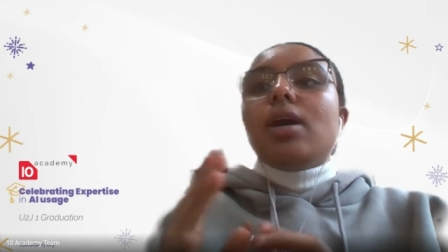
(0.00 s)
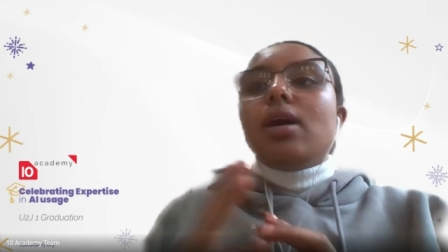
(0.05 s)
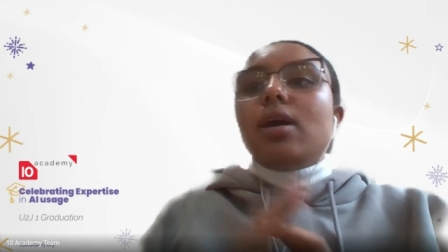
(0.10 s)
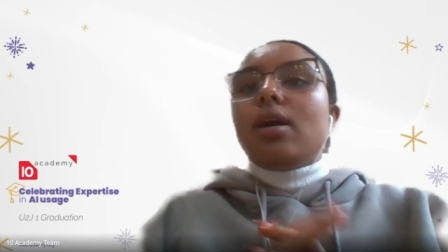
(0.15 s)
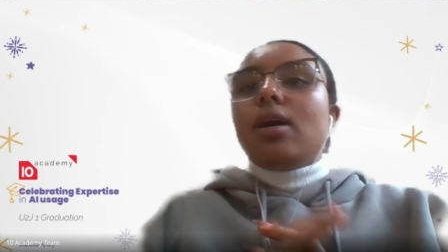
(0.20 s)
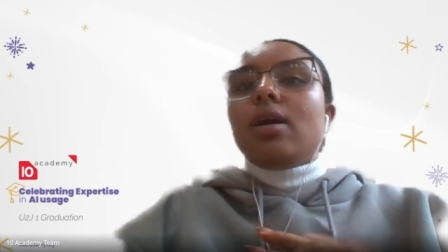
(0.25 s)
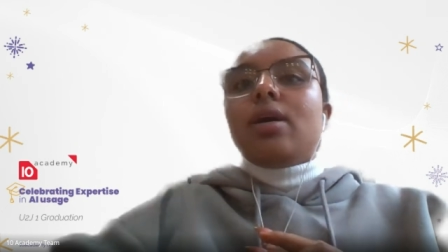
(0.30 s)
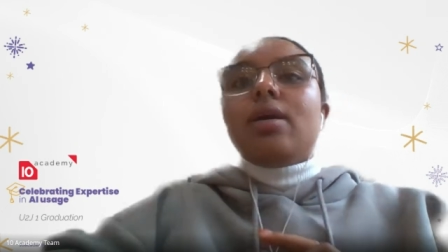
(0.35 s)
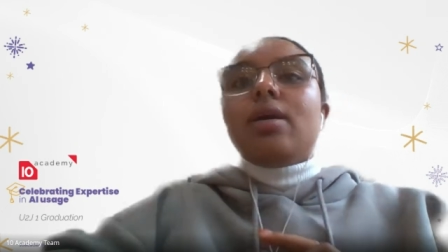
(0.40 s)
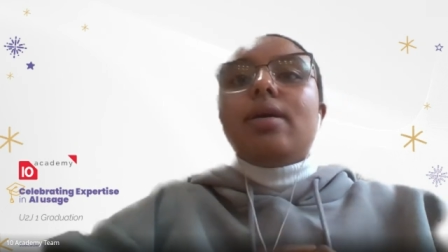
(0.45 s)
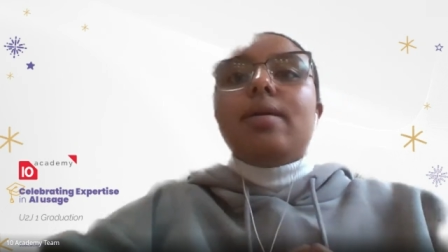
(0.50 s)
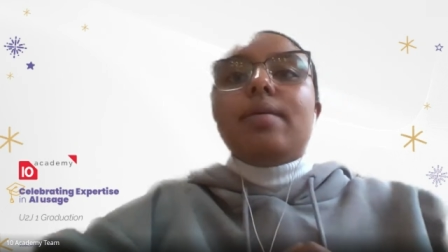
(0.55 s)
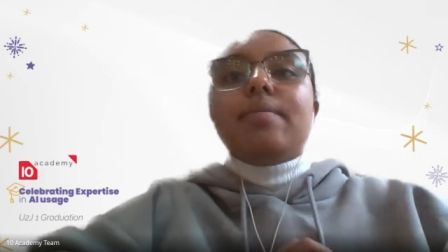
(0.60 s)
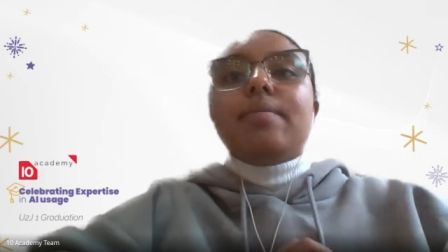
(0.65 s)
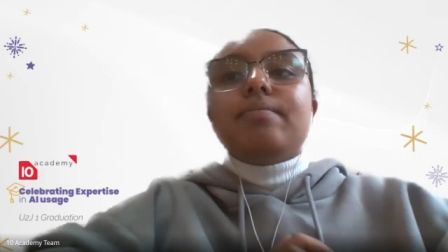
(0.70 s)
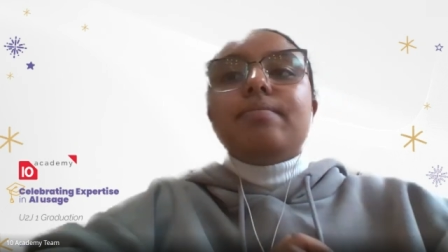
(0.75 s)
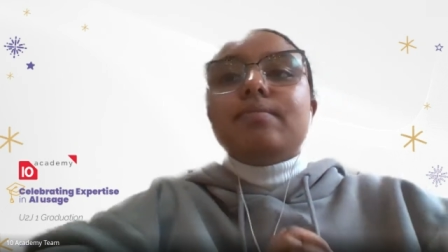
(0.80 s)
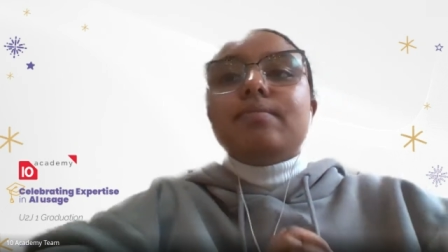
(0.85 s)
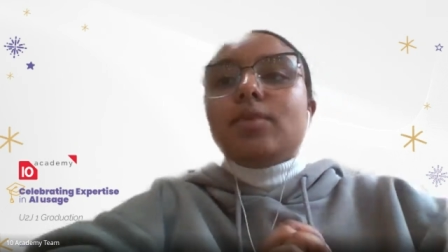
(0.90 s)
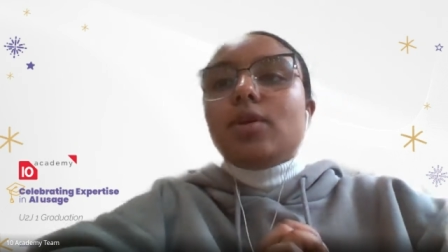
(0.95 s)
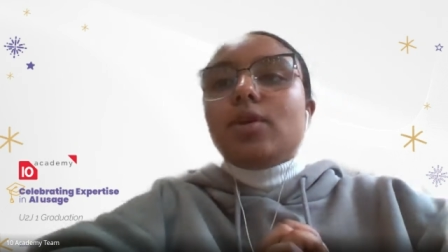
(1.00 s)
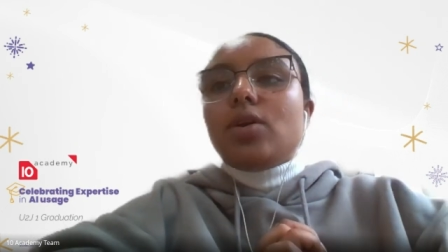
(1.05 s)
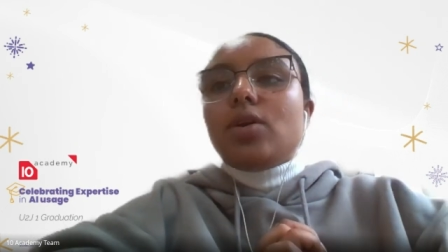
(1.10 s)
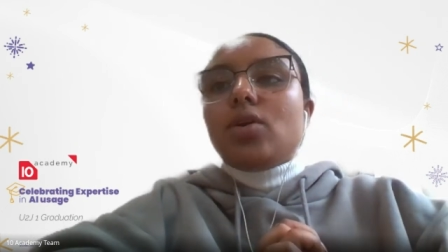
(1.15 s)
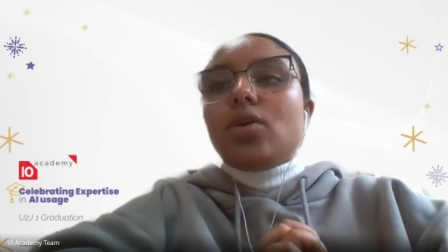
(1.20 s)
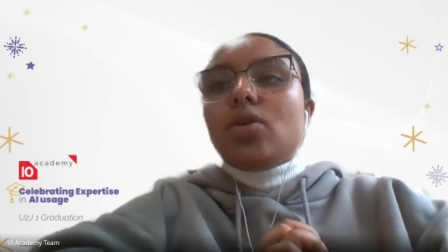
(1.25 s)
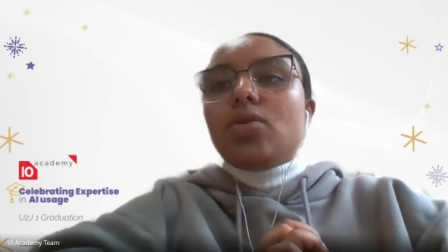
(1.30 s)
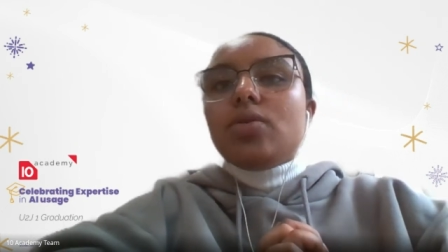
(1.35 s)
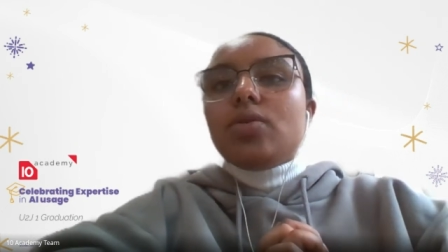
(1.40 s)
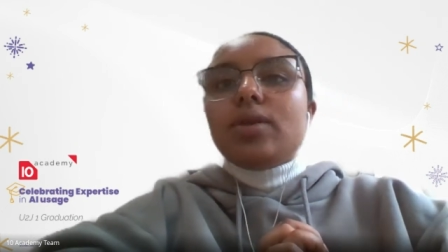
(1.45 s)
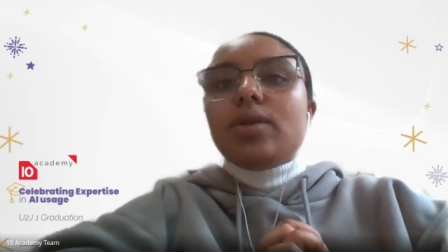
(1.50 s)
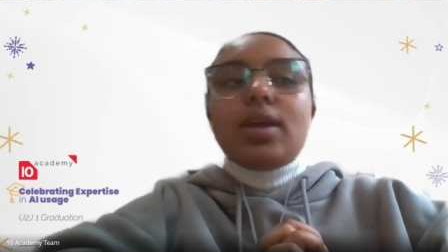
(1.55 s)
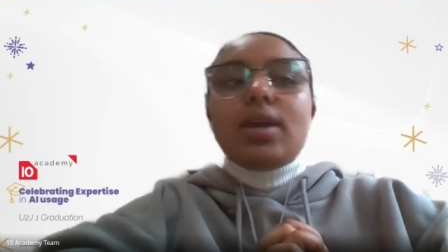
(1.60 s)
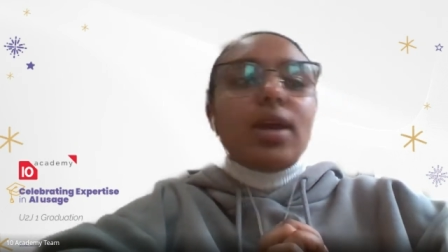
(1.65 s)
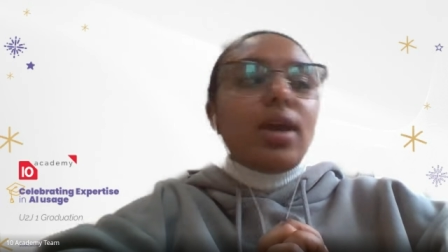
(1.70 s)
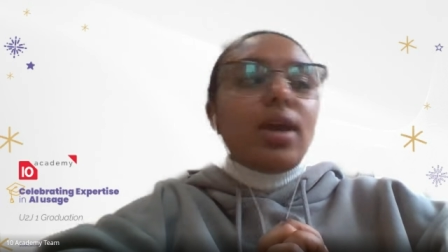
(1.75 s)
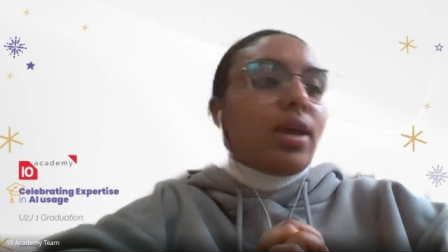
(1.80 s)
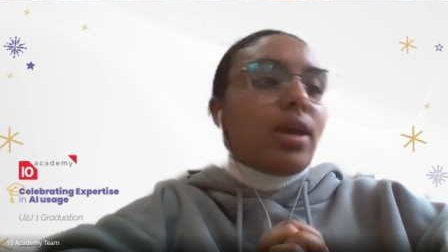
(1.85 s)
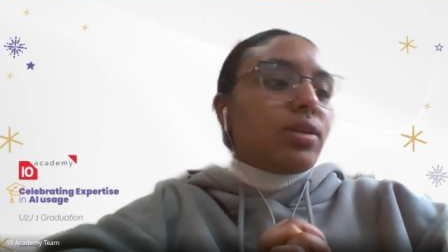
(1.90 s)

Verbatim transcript: Um, okay,